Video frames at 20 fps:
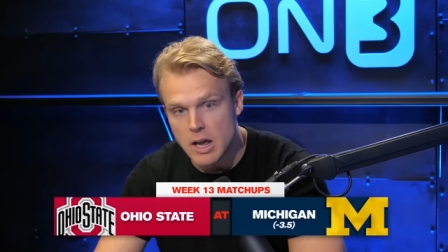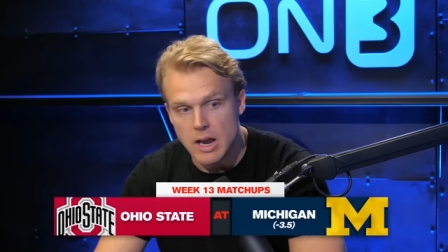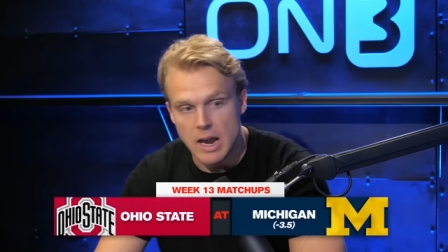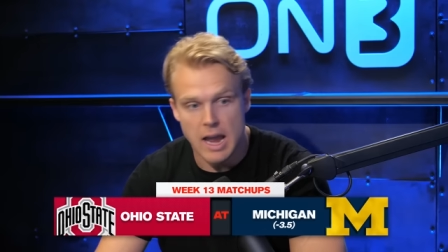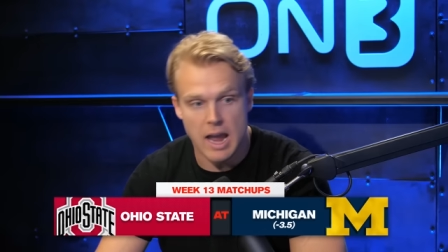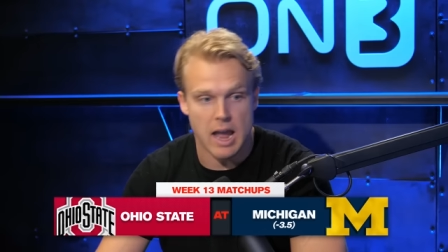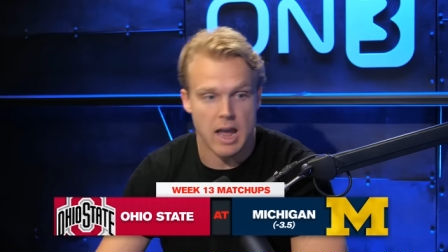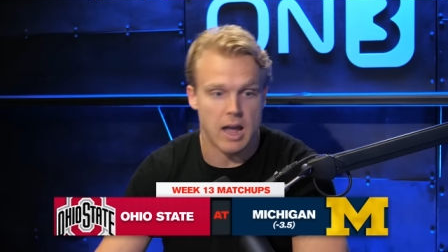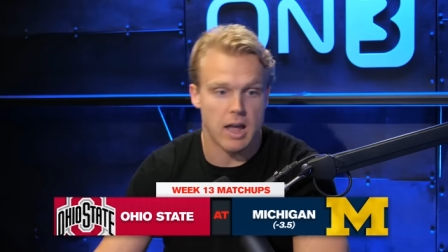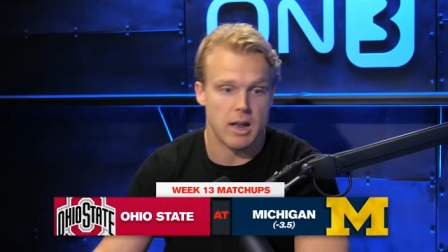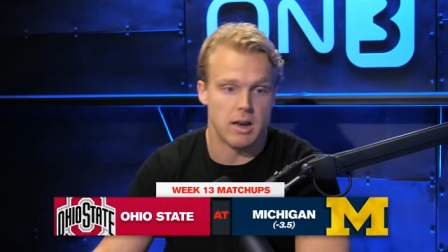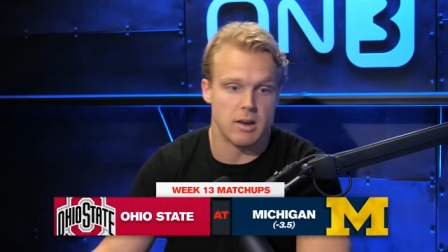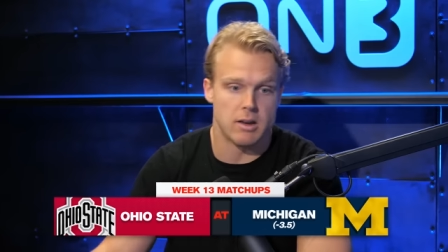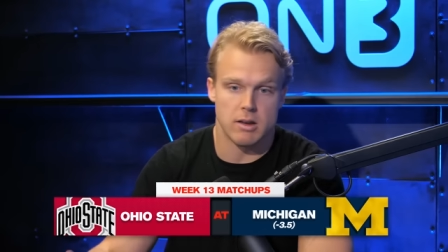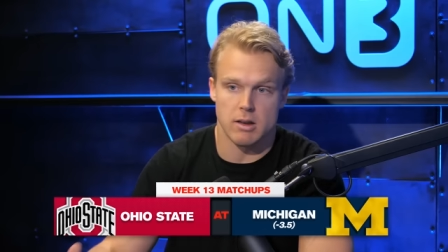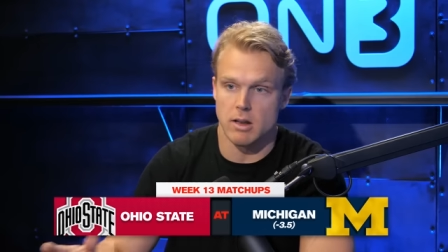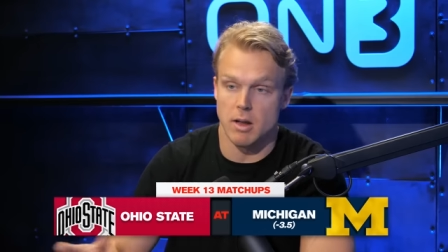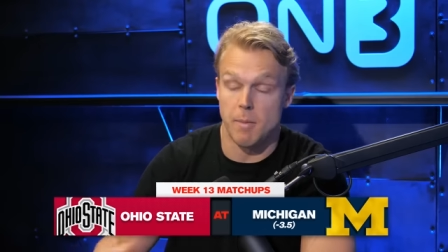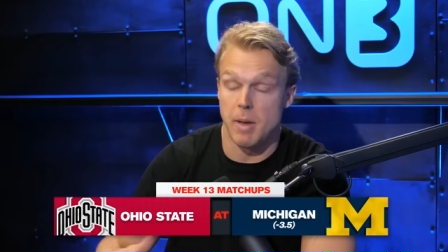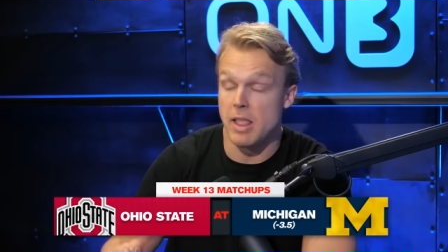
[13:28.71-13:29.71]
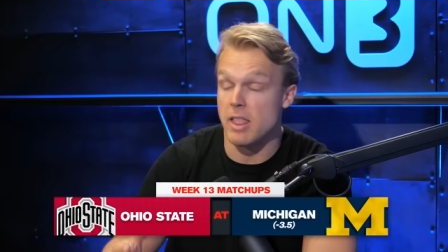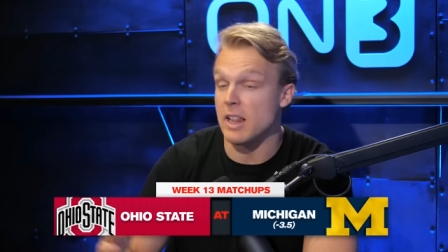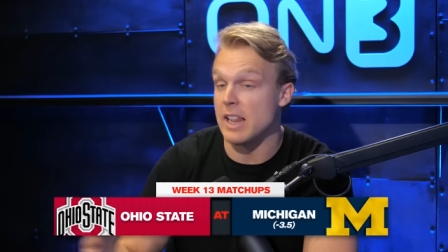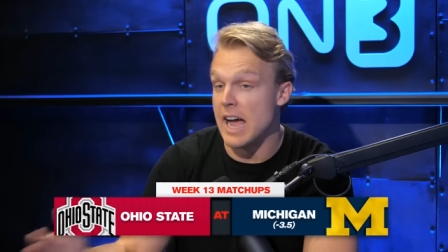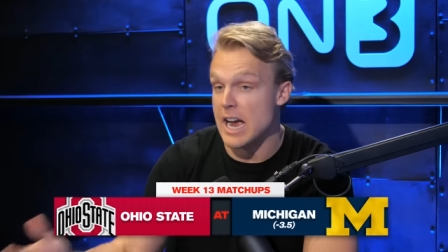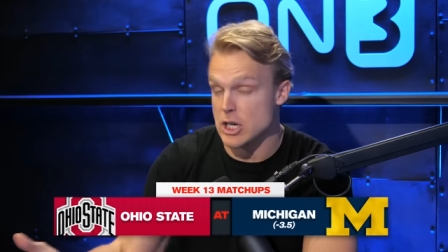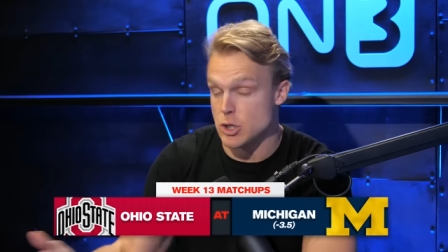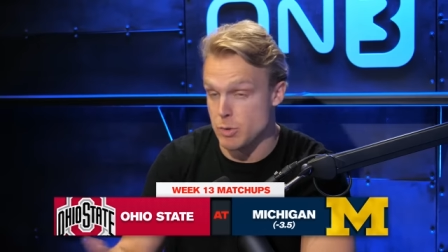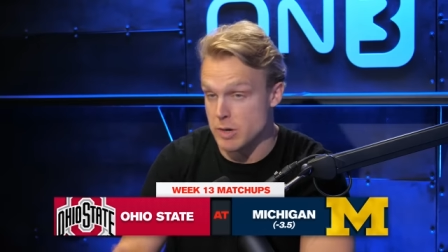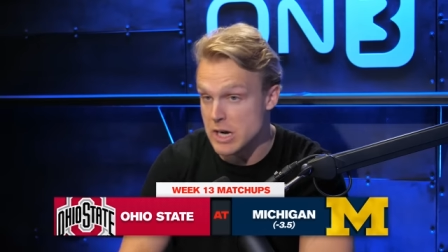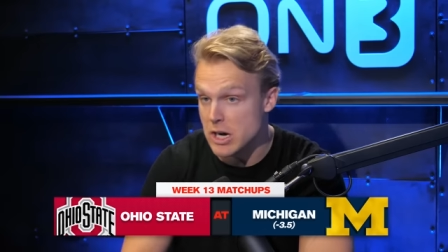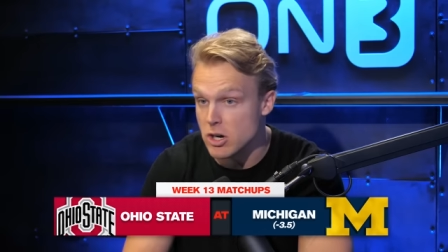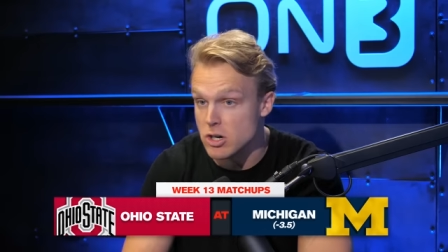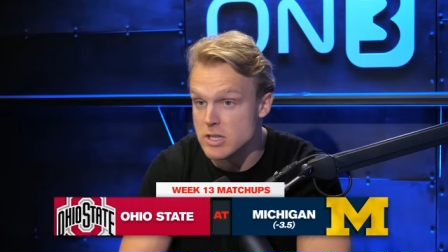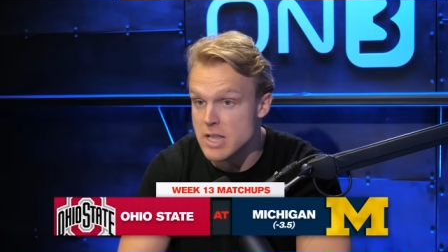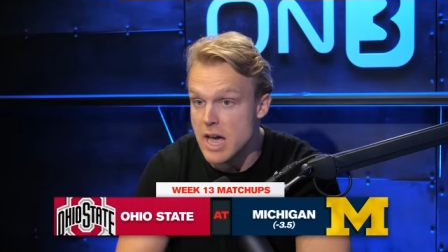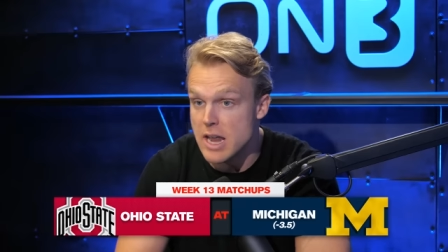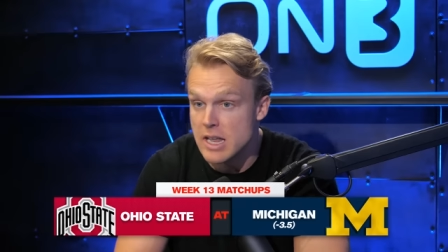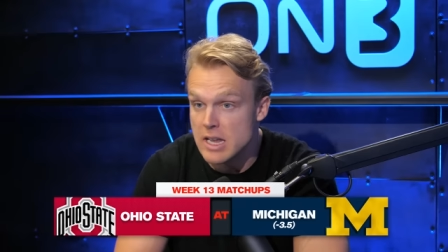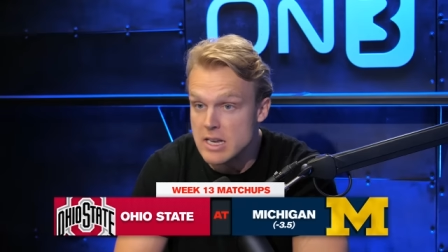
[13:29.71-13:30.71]
and I mean, in the last three years,
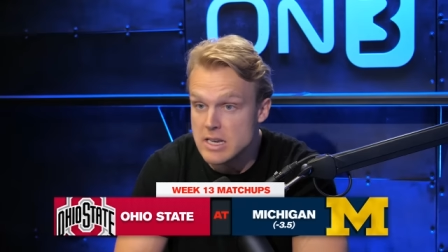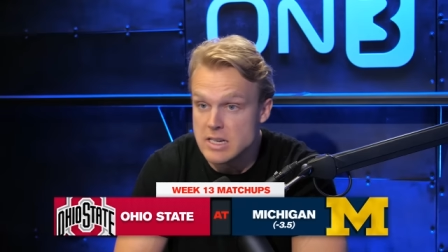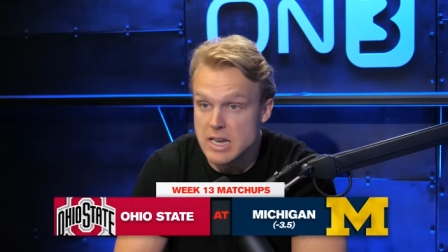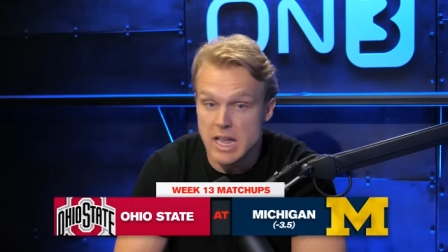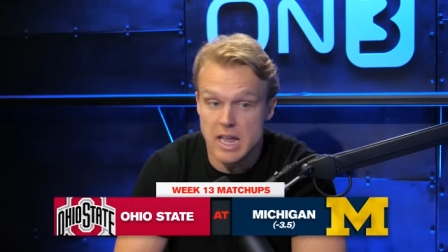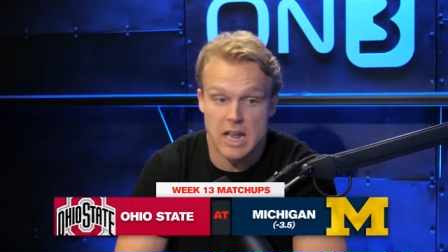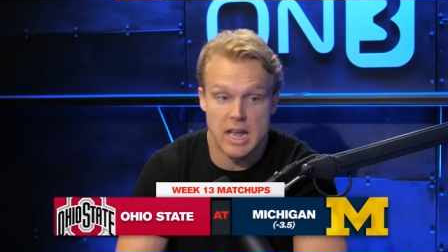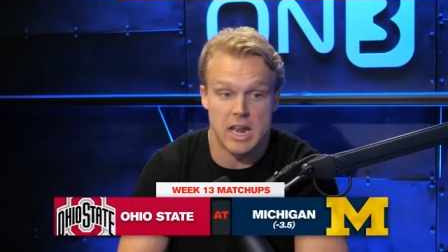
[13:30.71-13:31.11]
that is, and,